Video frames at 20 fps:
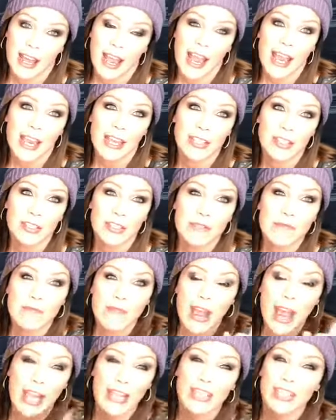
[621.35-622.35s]
I
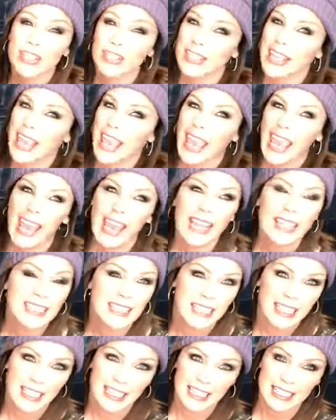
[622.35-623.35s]
just can't
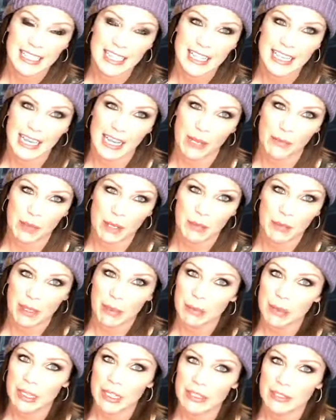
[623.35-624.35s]
get into naming my
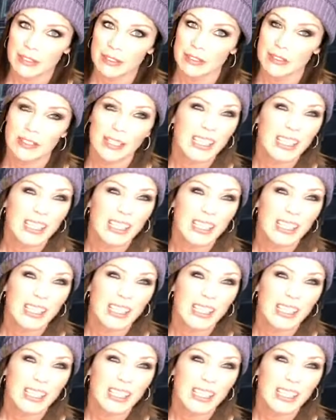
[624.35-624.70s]
pieces.